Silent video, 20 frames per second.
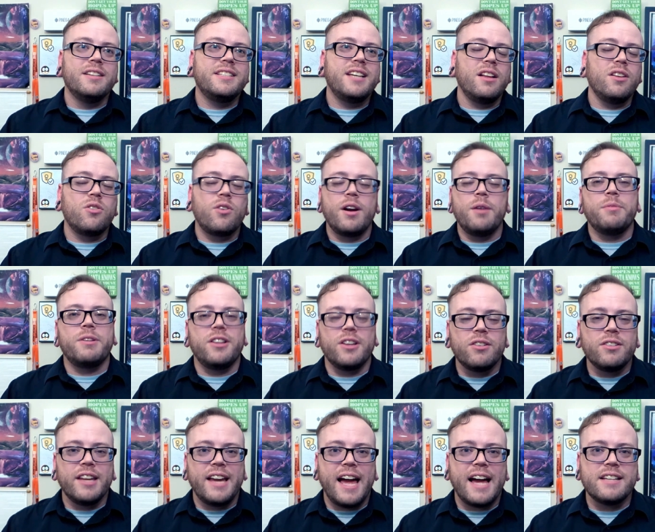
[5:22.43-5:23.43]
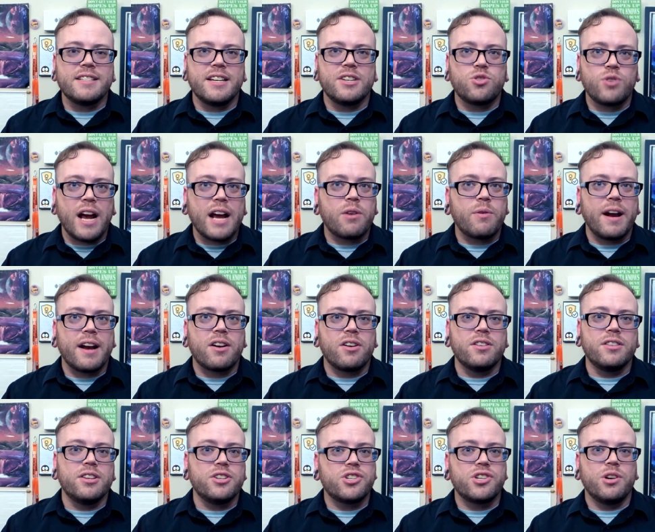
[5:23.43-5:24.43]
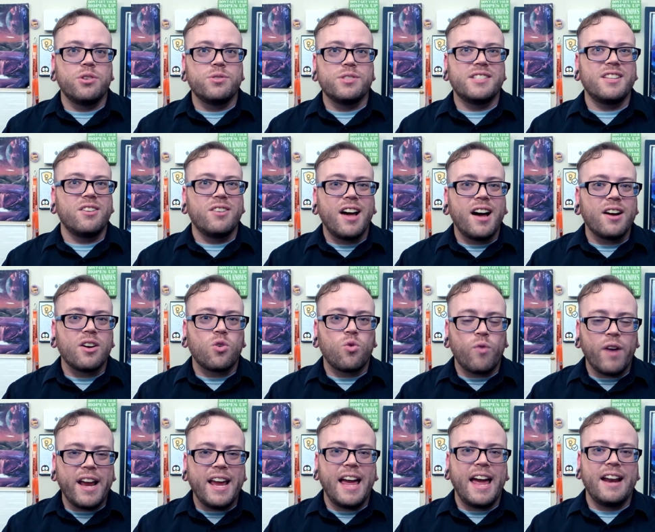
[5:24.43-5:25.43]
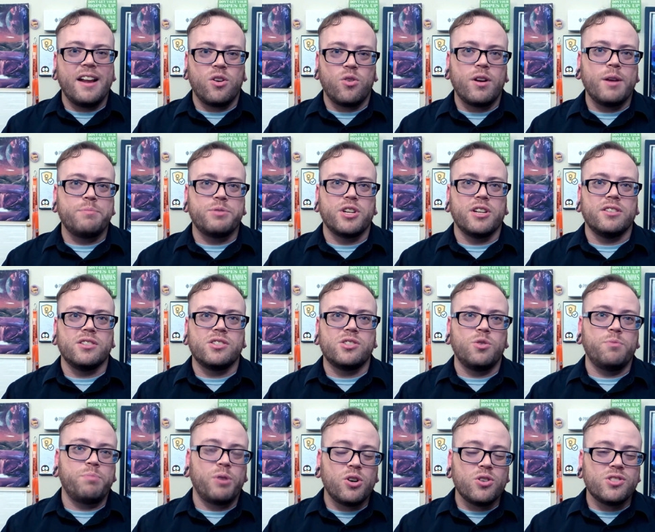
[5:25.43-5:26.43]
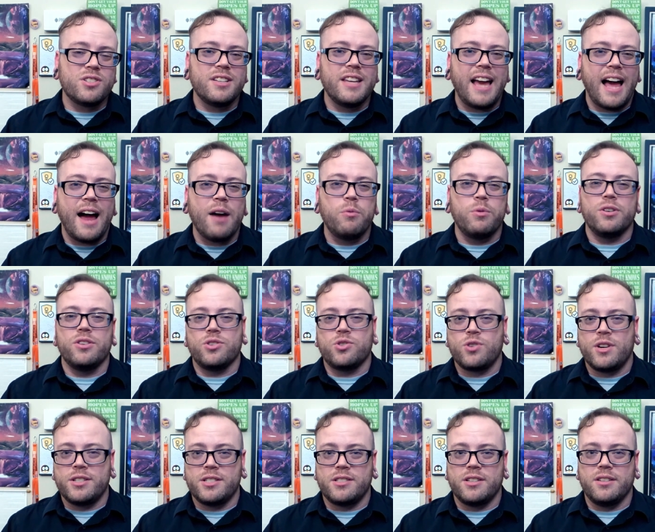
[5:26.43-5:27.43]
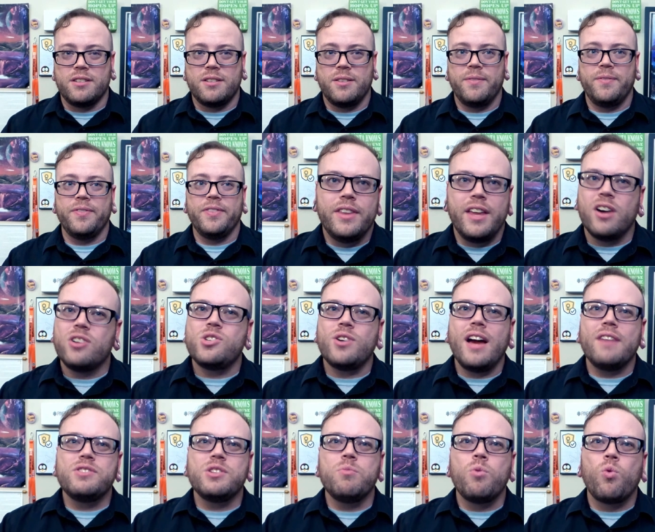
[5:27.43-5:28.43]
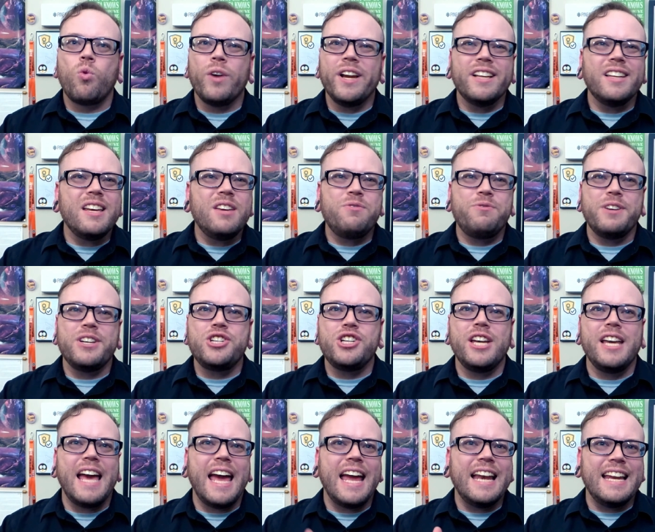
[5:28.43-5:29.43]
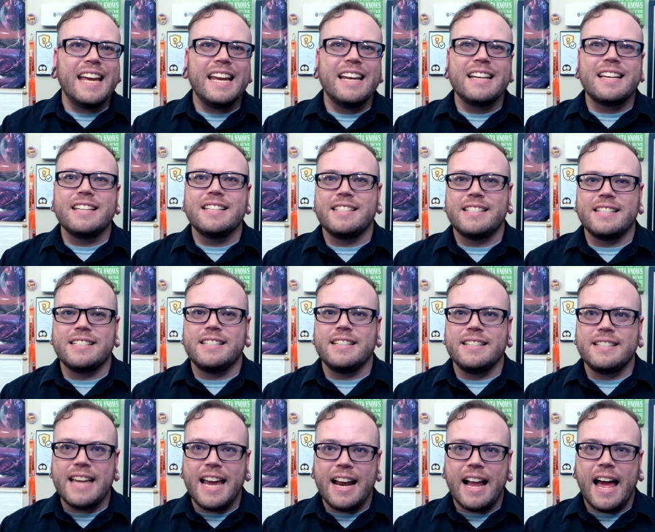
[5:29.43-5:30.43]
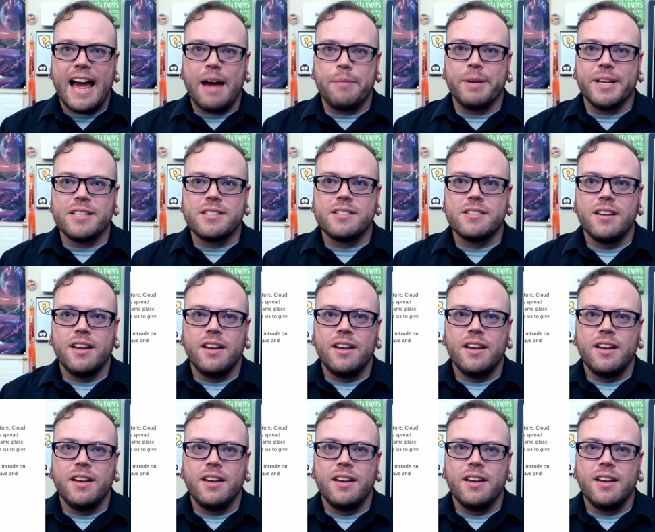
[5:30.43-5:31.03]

Telegram clearly has a track record that shows they're not great at encryption, so personally, I wouldn't trust it. They also have some really fishy and inconsistent data habits.